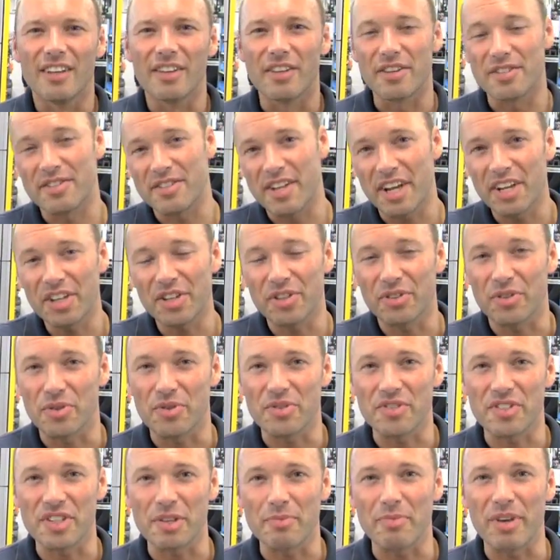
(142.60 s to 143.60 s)
The station you
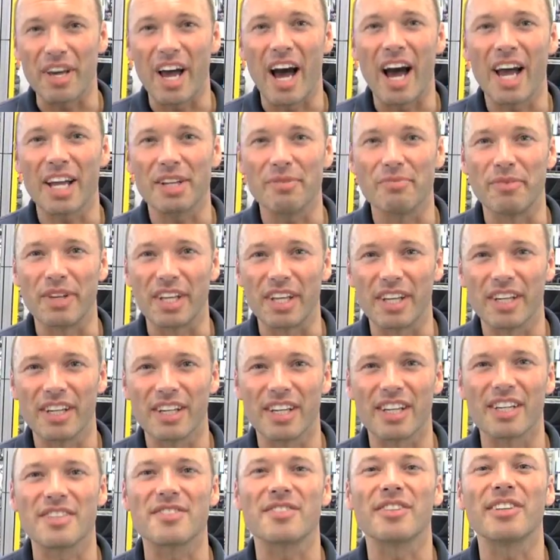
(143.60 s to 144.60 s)
see behind me
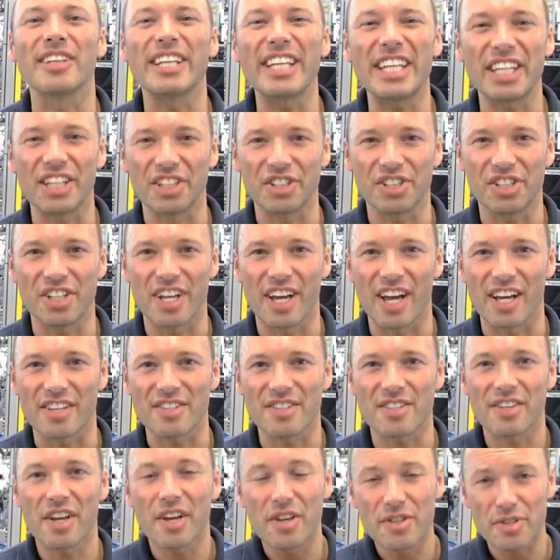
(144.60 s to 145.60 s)
is the leakage
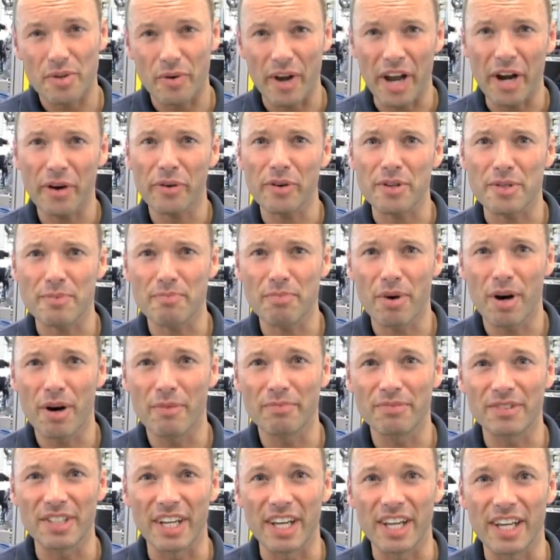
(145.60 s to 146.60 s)
test. So air is
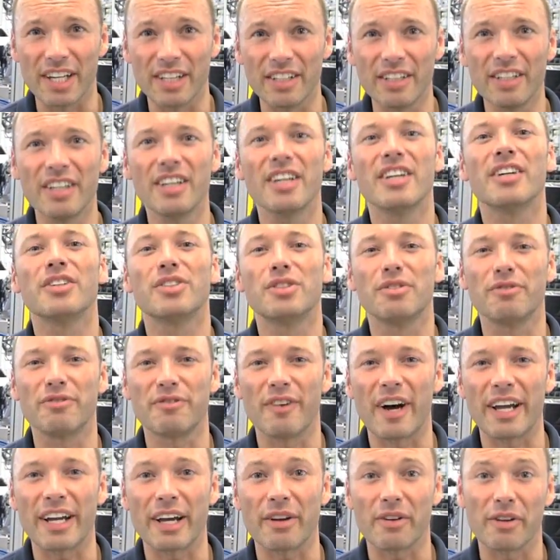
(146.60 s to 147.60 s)
pumped in to
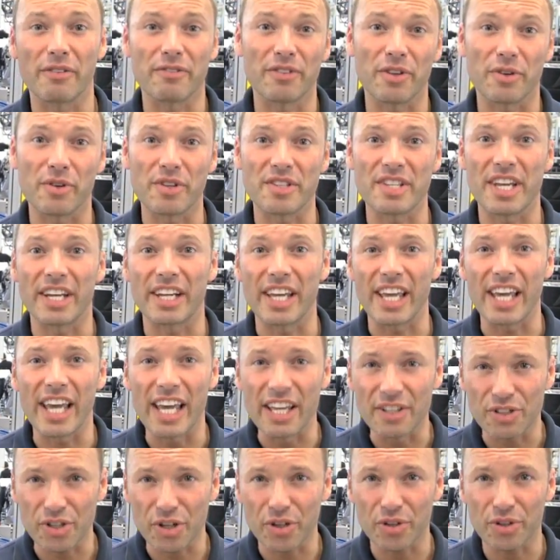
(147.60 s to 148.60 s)
find out if there is
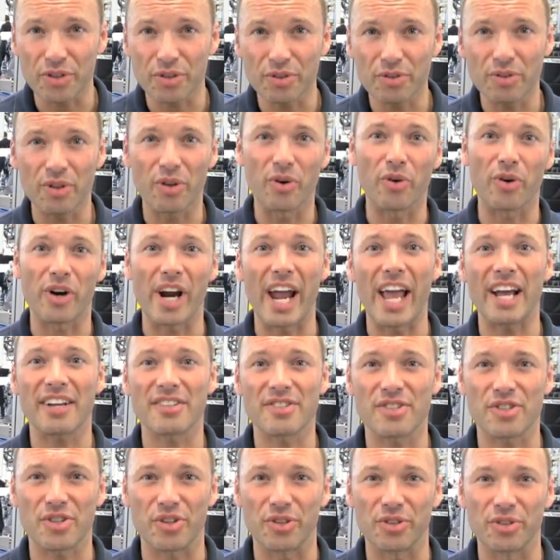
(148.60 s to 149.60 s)
any internal or
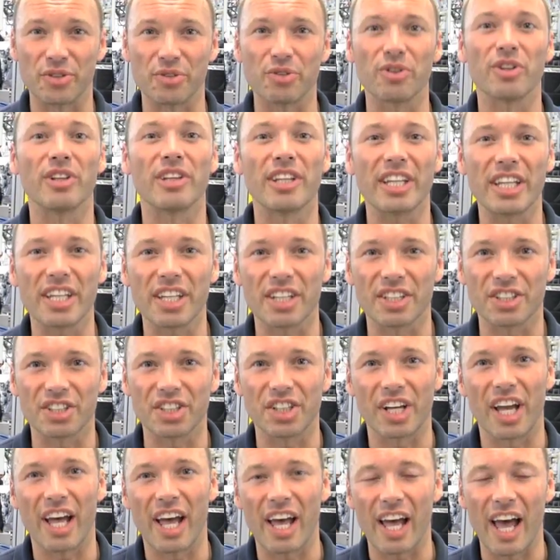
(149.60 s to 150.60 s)
external
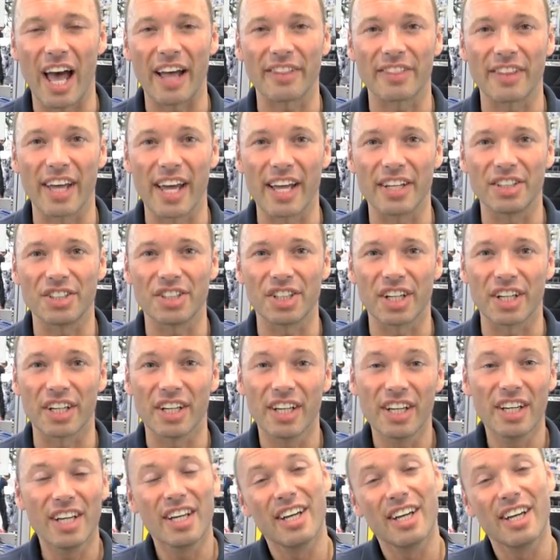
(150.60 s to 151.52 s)
leakage at the engine.